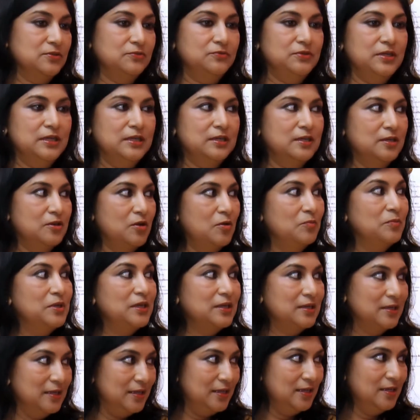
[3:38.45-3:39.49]
of an
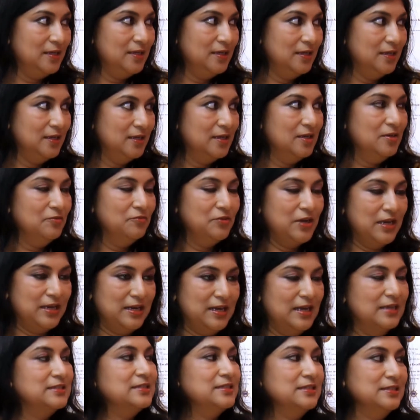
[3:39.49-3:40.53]
economic need,
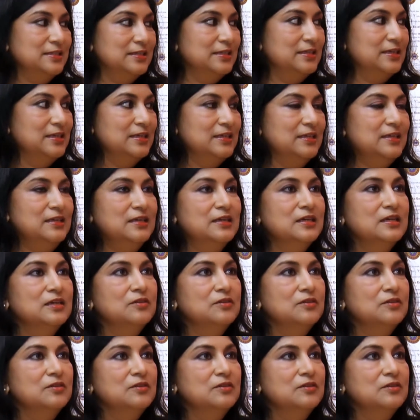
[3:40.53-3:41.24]
financial need.